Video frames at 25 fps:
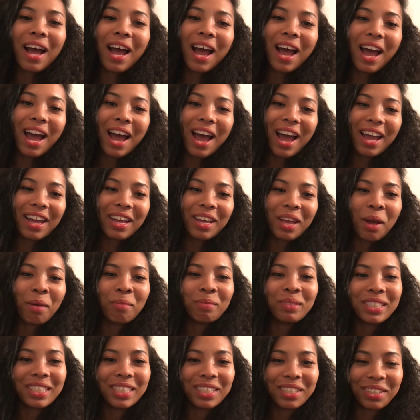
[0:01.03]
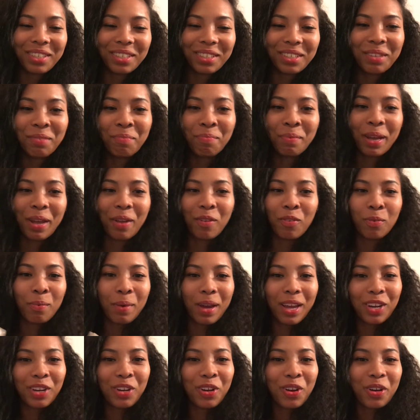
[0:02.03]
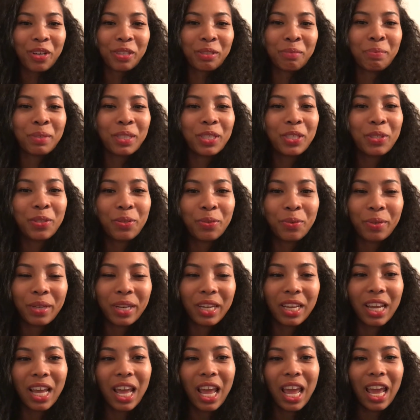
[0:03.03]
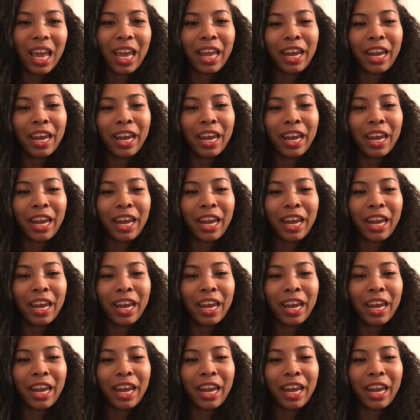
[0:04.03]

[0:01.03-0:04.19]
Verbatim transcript: Hi, I'm Tia, but everybody calls me Tootie,